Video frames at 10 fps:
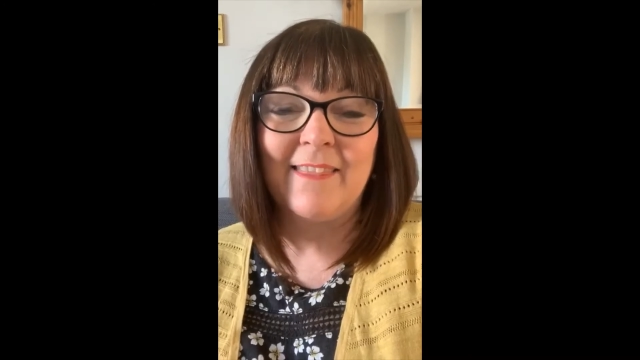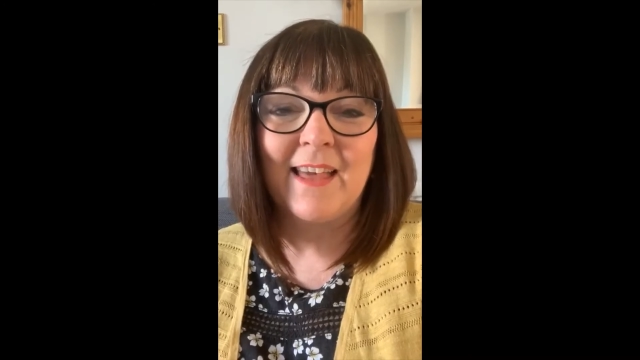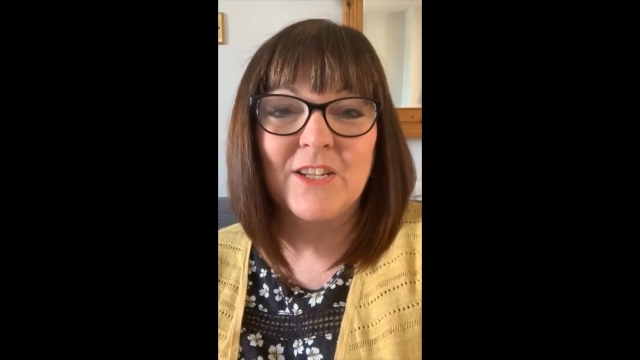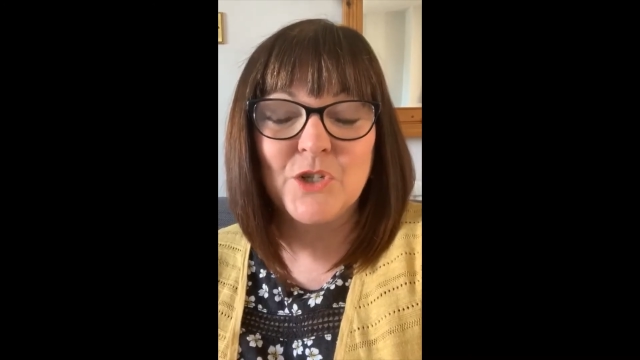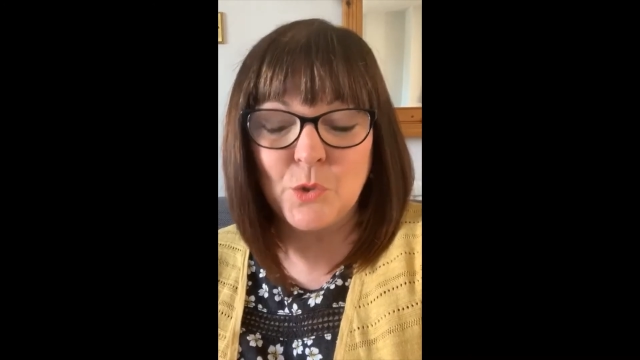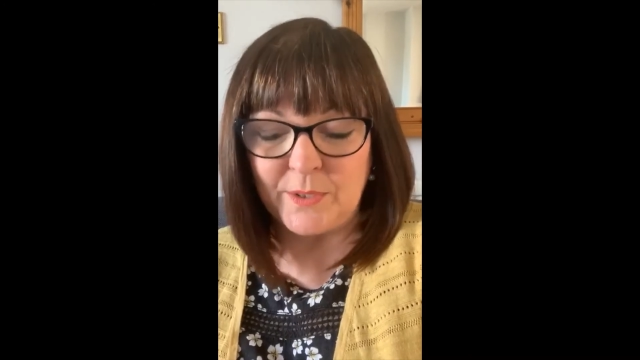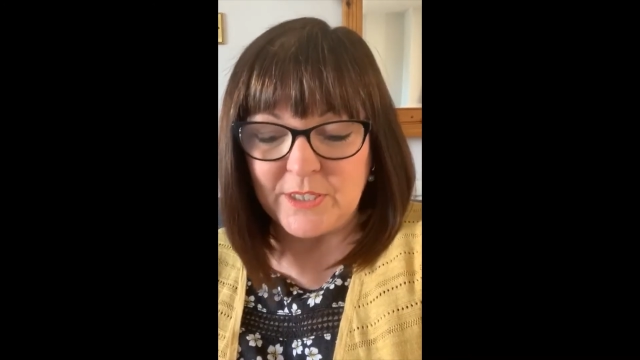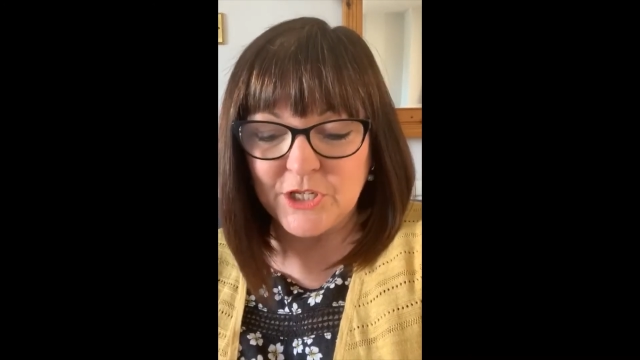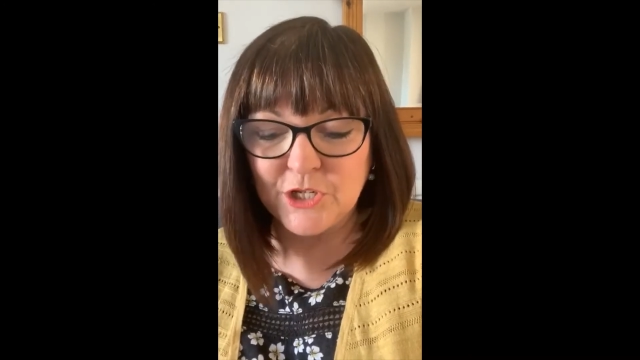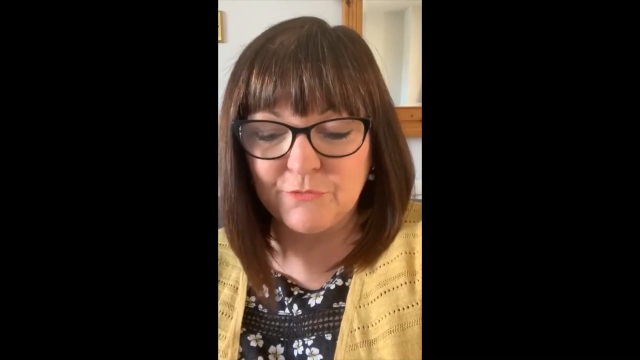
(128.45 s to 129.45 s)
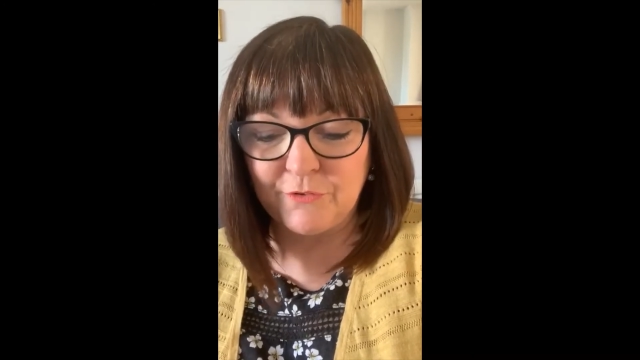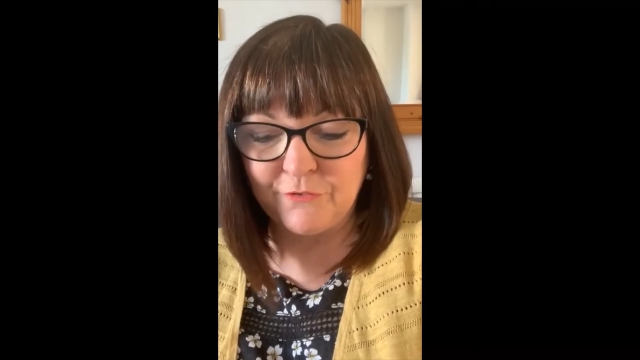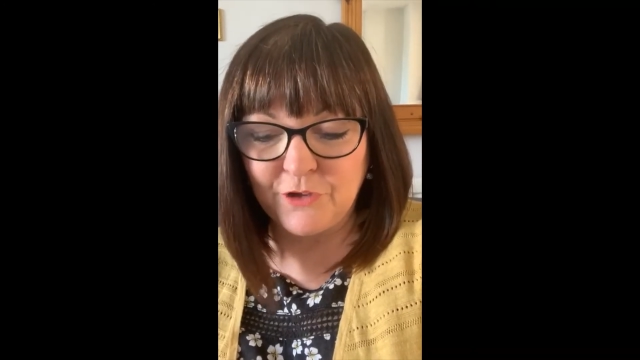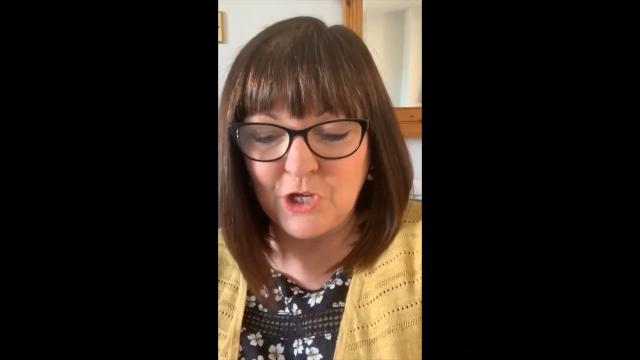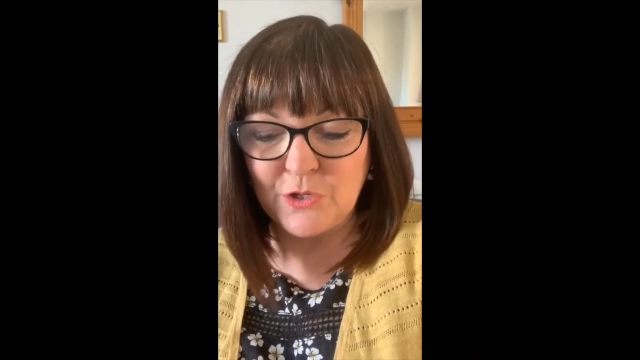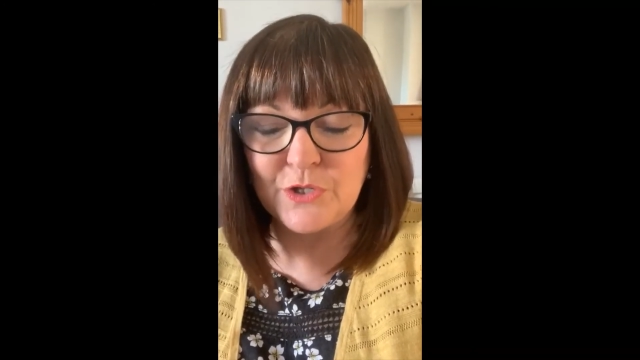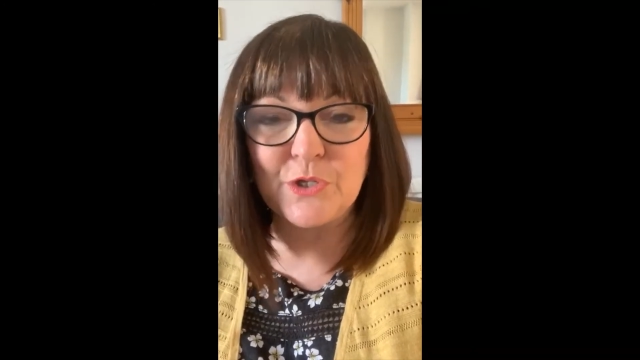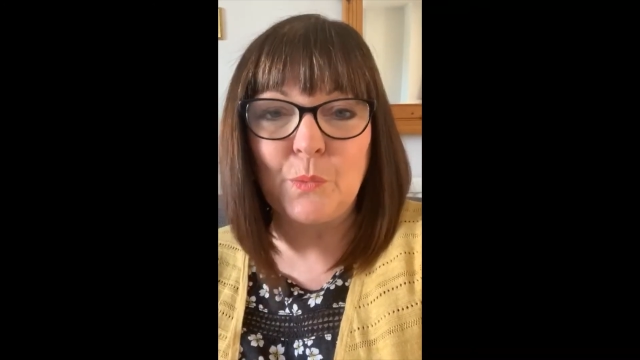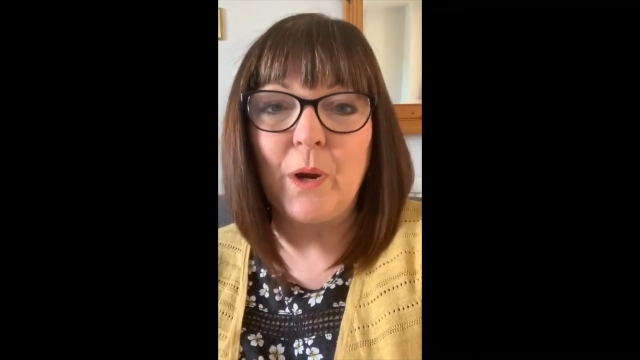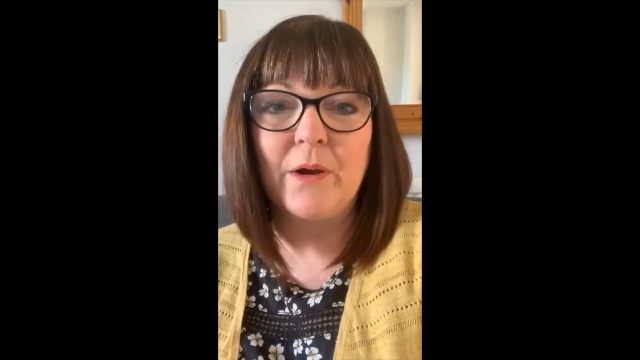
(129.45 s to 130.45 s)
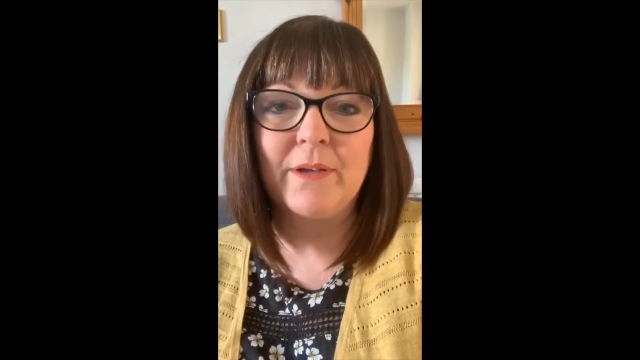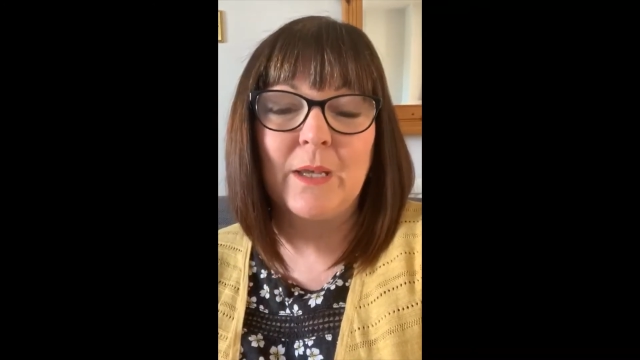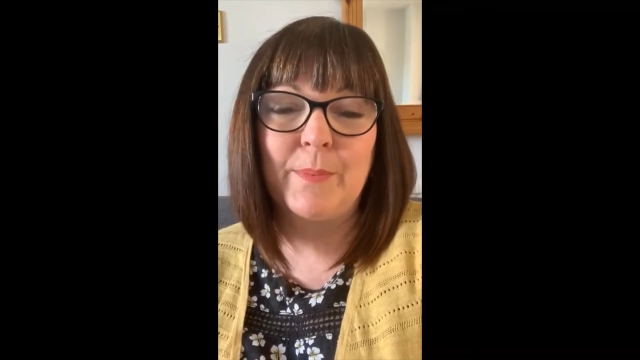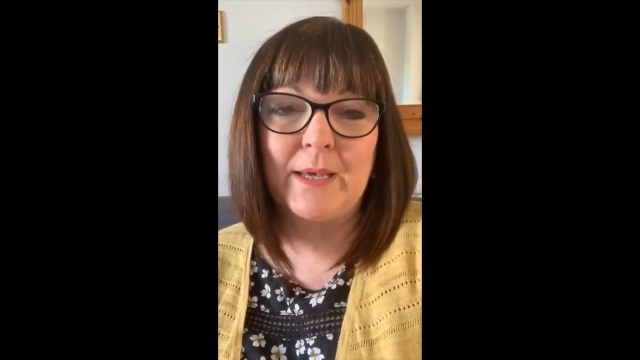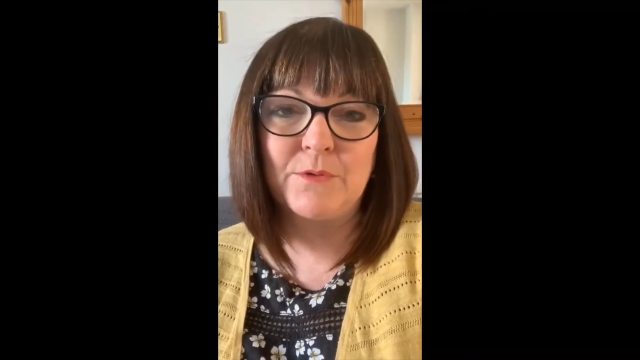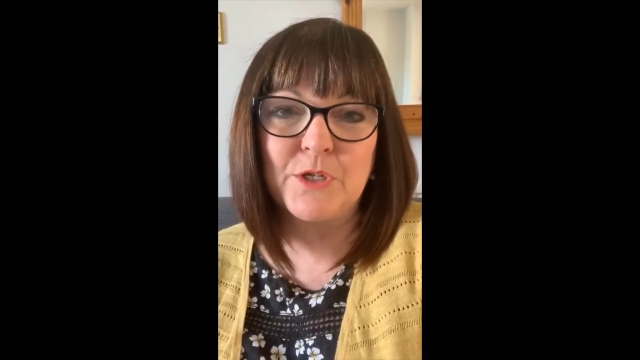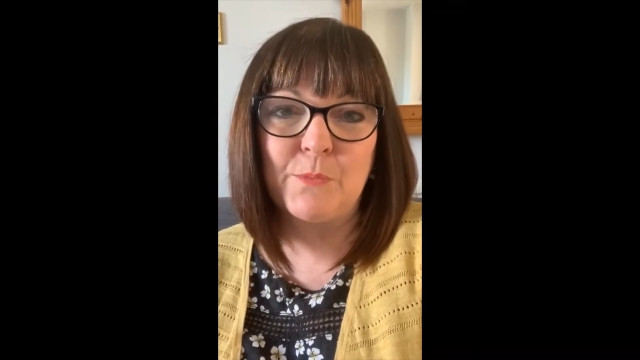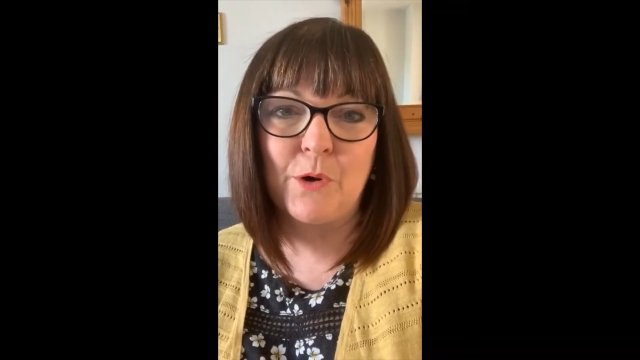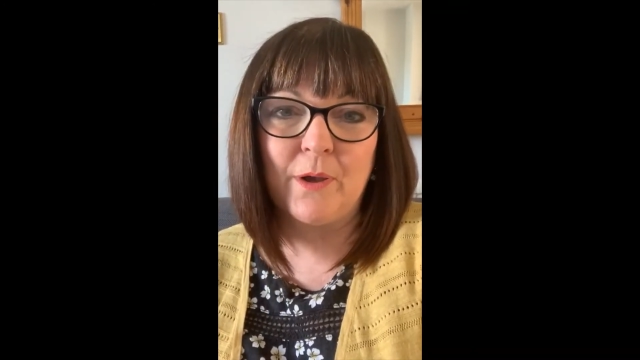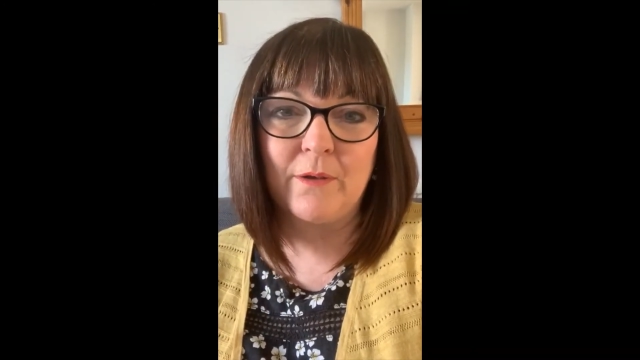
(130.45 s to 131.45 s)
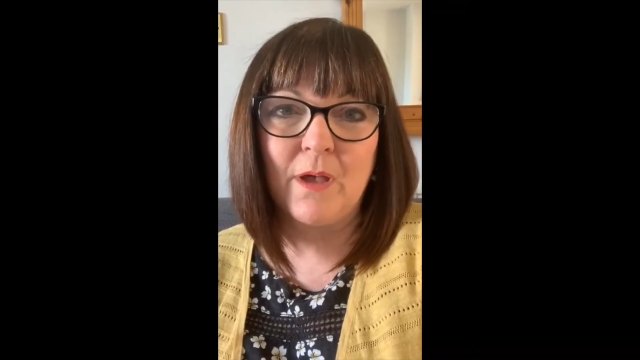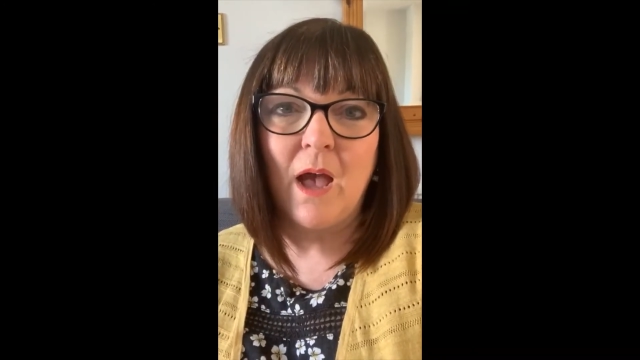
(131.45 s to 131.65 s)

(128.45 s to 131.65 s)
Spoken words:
that choice to refuse to worry about tomorrow.